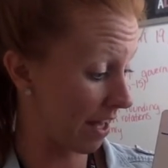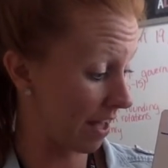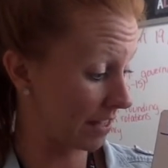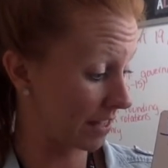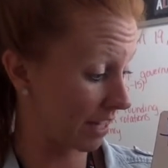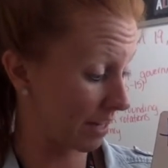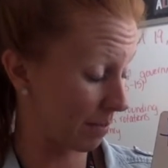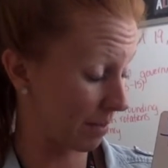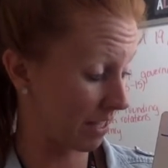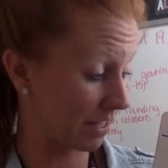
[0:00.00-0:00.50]

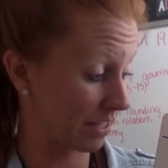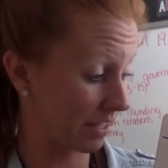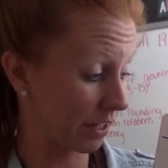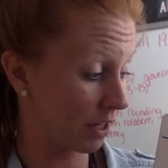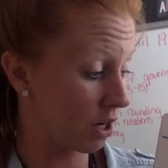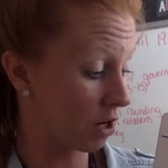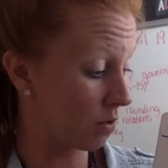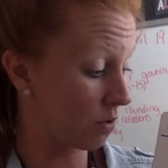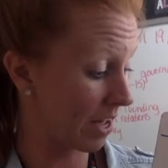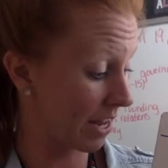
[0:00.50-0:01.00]
is going to be a
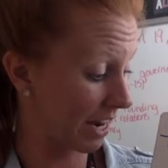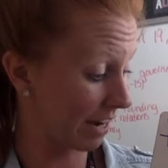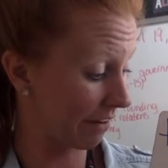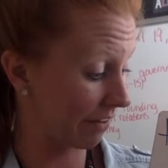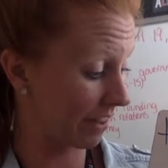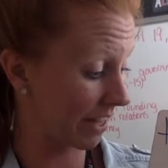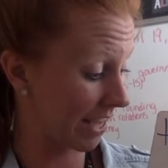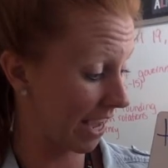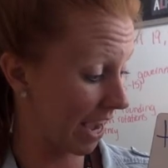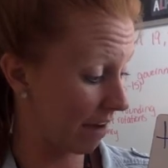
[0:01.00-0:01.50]
0 and
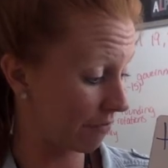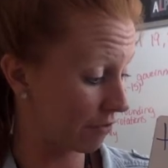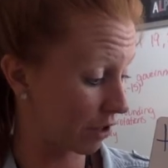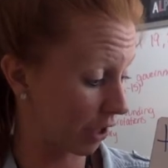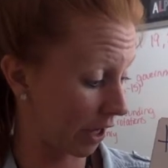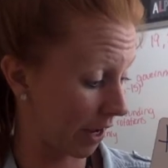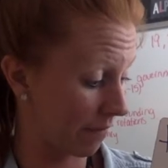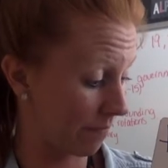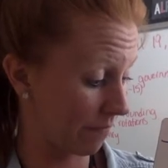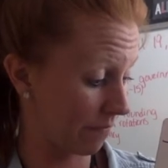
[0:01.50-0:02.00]
everything
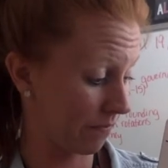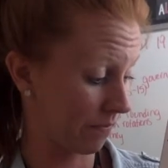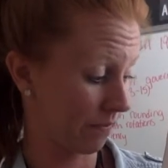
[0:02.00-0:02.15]
after it.